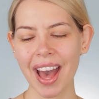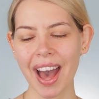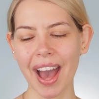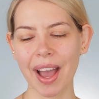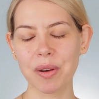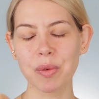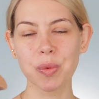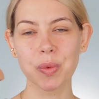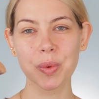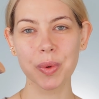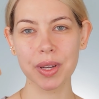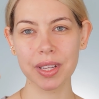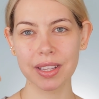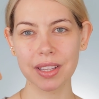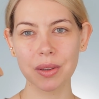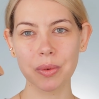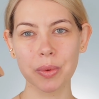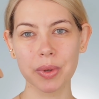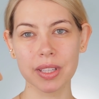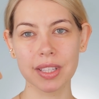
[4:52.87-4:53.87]
I
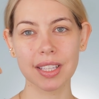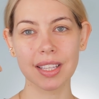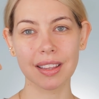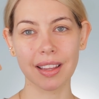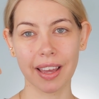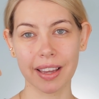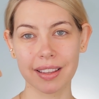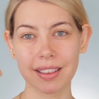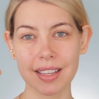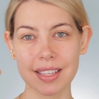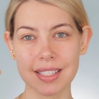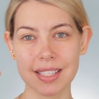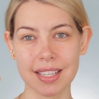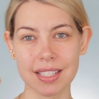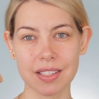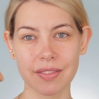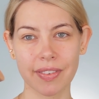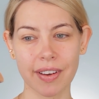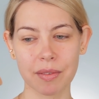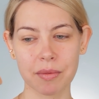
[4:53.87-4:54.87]
really, really like this
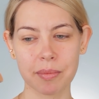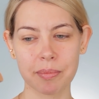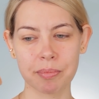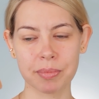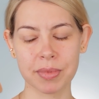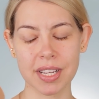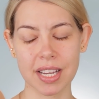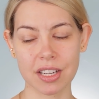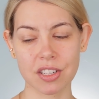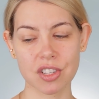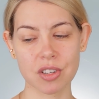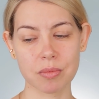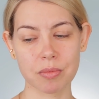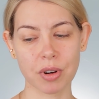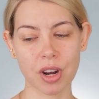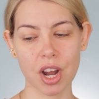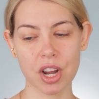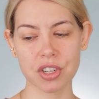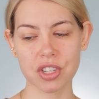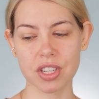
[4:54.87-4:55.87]
as a foundation
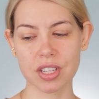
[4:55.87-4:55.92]
brush.